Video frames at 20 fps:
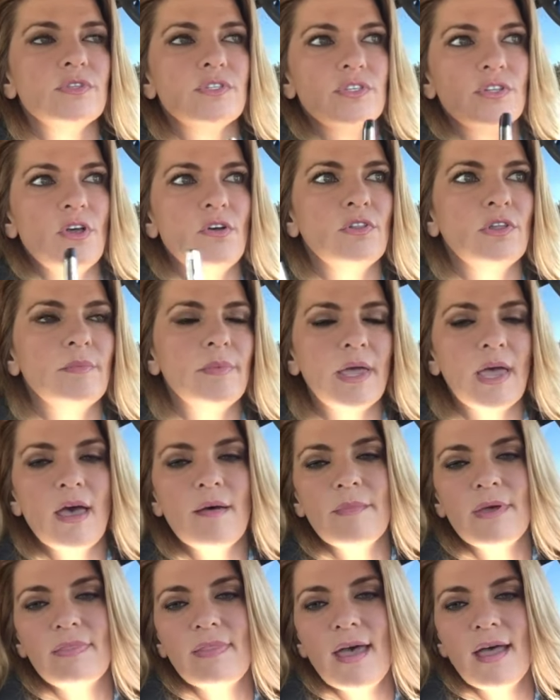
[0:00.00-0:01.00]
It's slowly
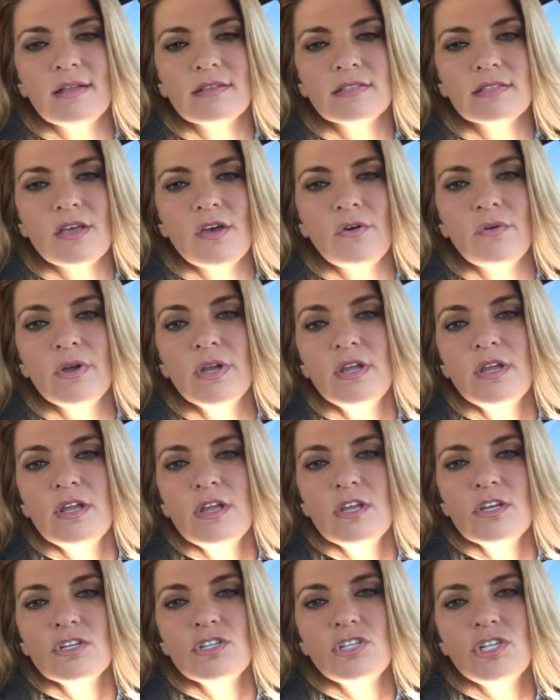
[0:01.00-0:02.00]
becoming that. So
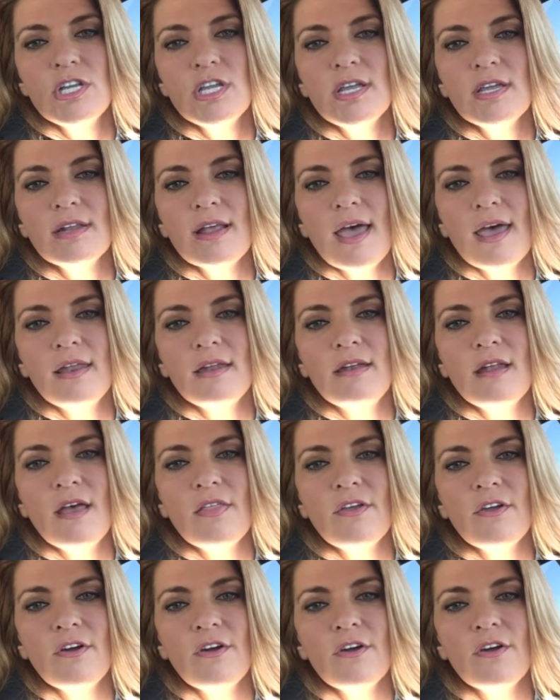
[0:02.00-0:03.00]
she had
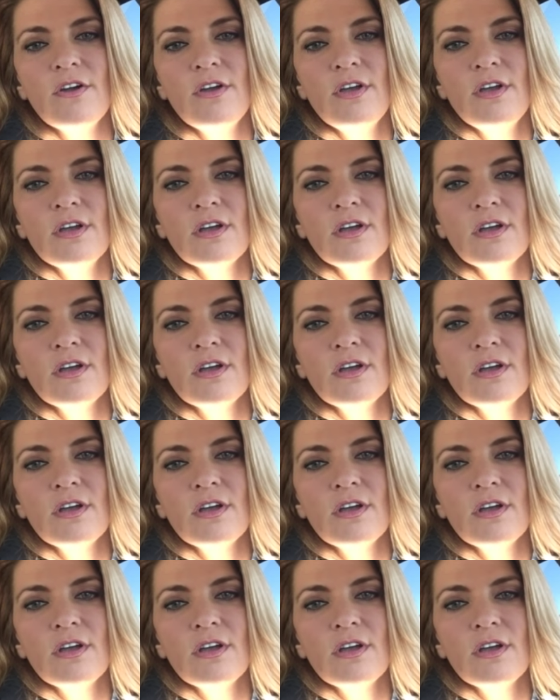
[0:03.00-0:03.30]
another